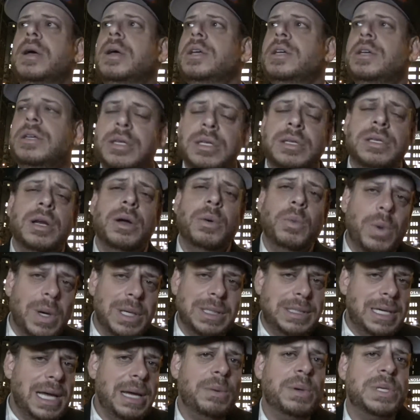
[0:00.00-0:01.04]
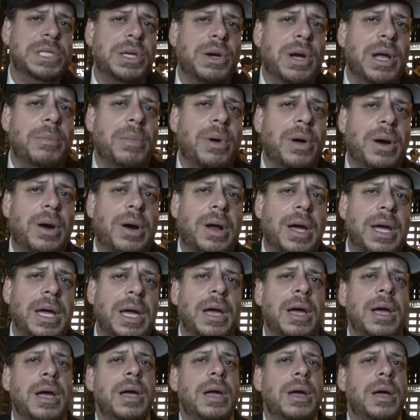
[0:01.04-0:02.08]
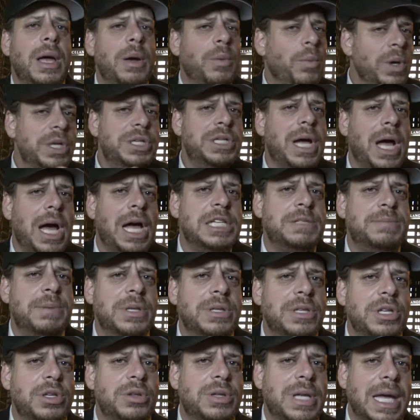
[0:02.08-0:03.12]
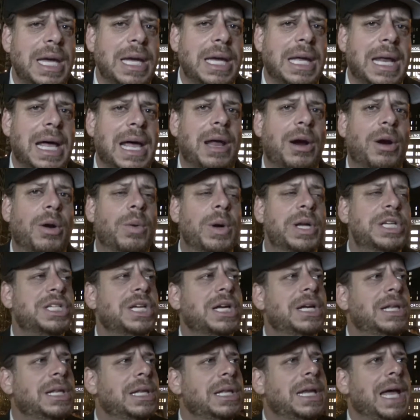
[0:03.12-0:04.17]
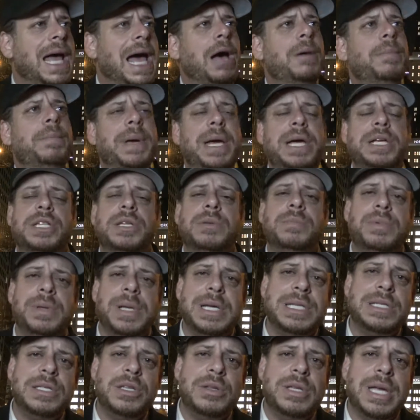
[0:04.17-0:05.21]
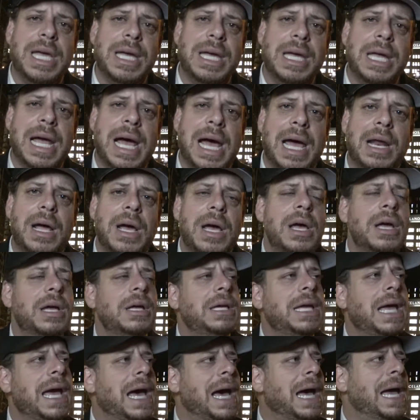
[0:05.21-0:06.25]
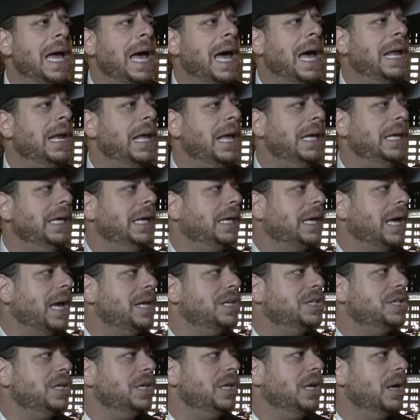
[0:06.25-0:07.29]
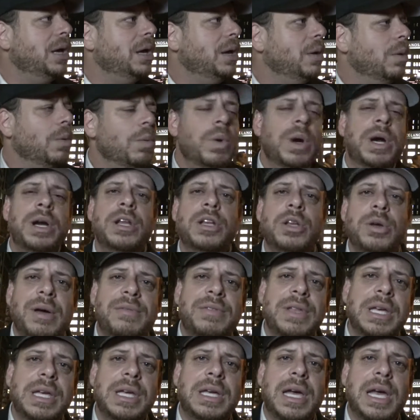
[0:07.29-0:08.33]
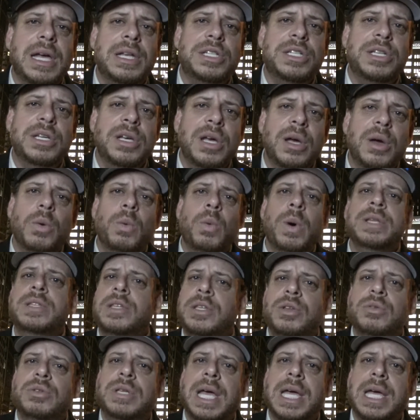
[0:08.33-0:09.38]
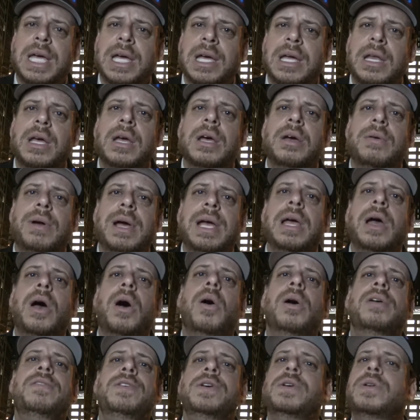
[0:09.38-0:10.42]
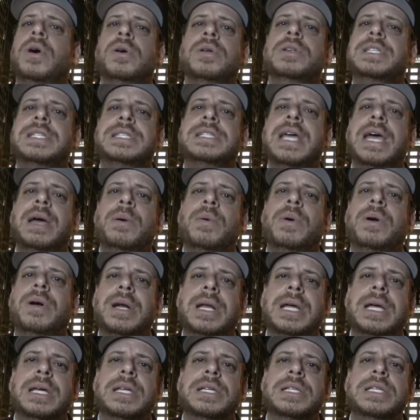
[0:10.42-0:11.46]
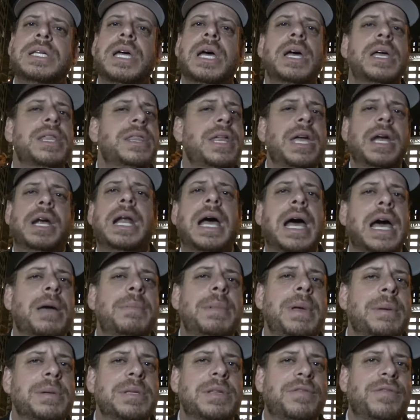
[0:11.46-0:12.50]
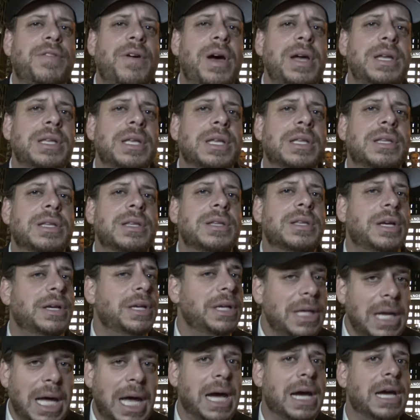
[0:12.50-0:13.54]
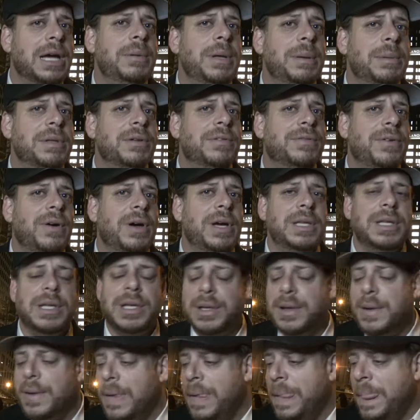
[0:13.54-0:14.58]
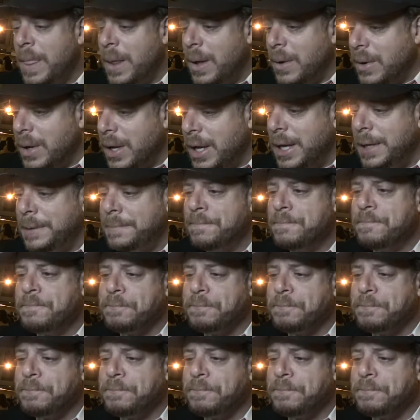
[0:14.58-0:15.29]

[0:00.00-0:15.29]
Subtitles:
You need to know what date was your MRI and which hospital did you take it at, or which clinic, outpatient place did you take it at. Yeah, I had an EKG. Where did you have the EKG? When did you take it, right? If you don't say where it is, they're not gonna be able to find it. They're not gonna be able to find it, okay?